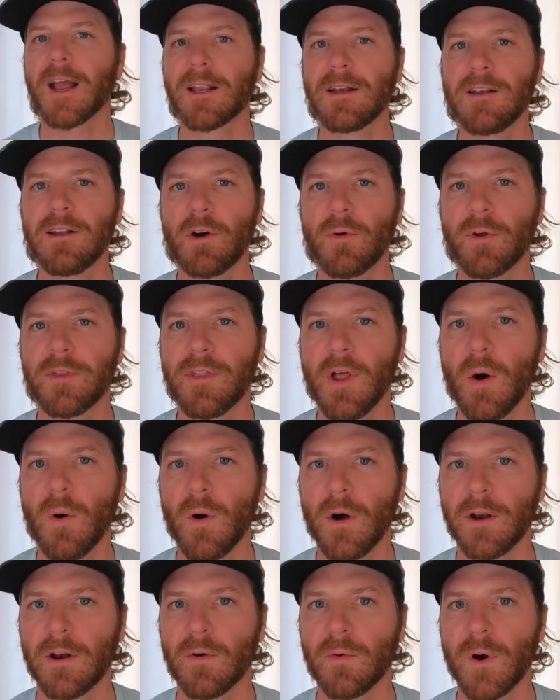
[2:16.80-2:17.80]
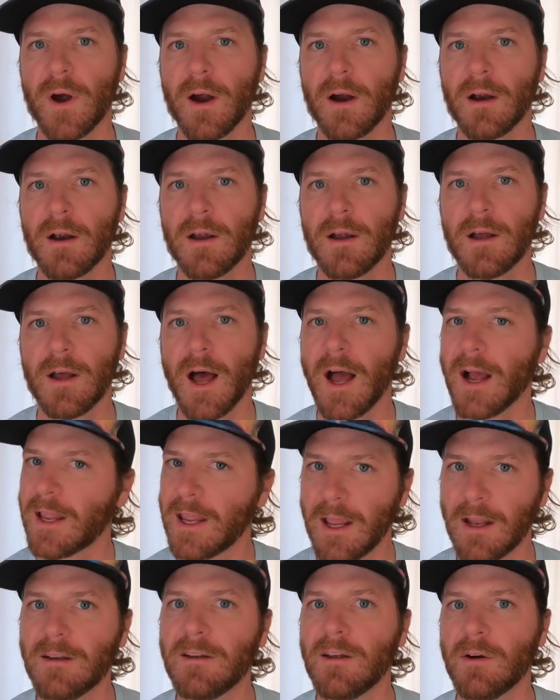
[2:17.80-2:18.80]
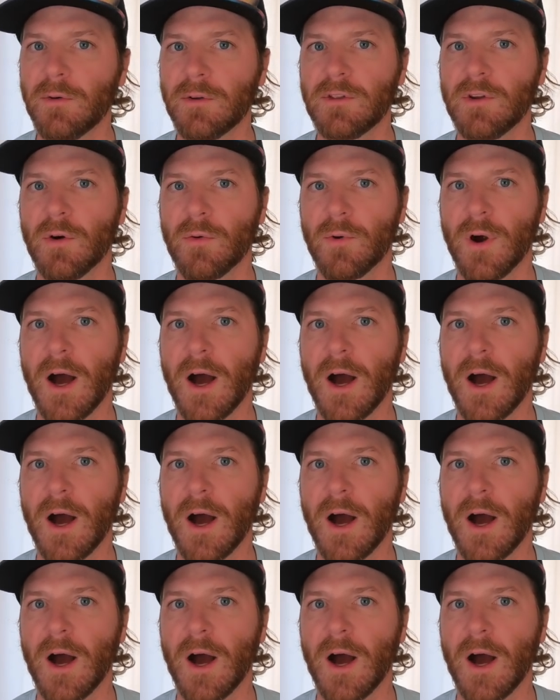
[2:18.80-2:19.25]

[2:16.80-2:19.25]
I can deal with no underwear. I can't deal with no